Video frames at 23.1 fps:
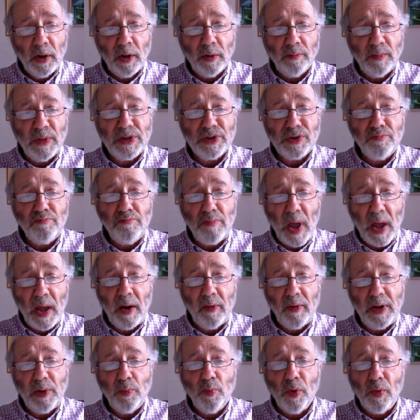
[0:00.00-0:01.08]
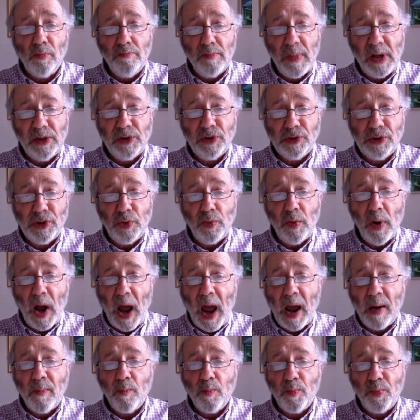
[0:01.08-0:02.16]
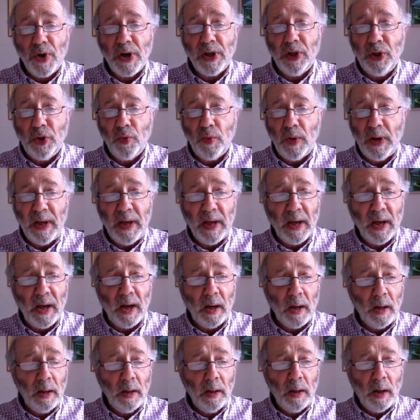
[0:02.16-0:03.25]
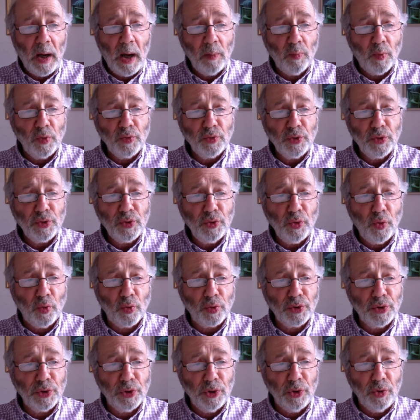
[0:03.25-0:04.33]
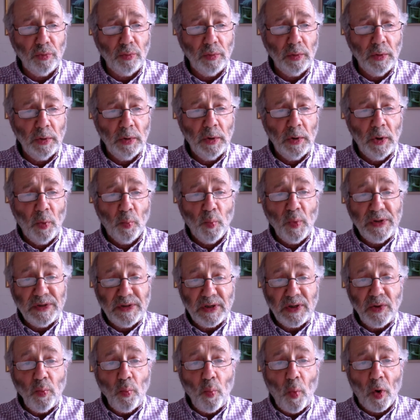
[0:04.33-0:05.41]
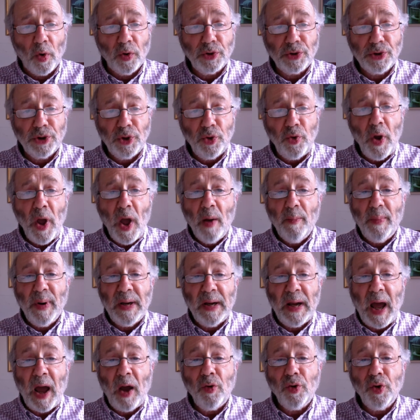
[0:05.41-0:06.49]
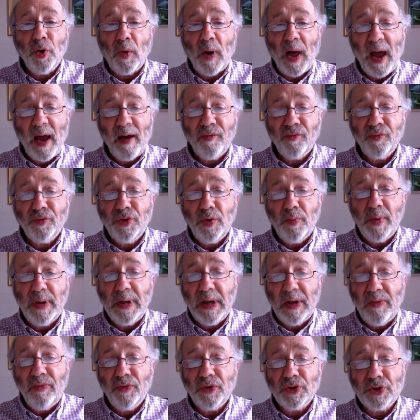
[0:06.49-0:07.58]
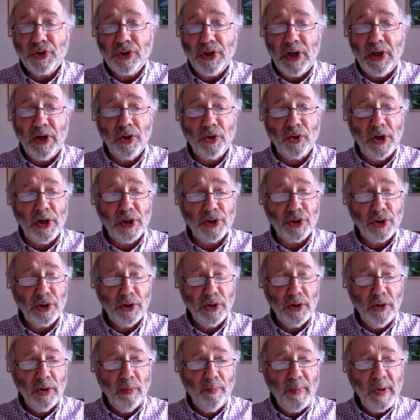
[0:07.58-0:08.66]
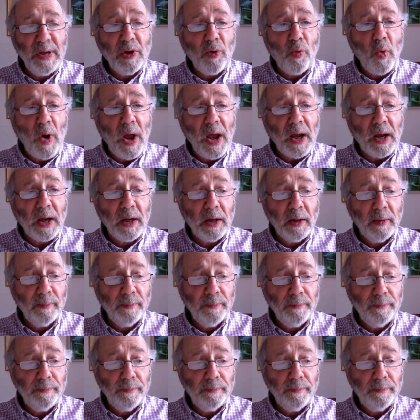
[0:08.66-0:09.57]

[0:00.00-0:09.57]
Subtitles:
and Miss Mary will meet you and bring you here. I want to talk to you. We didn't want you, but now you'll have to be in the secret. Be quick."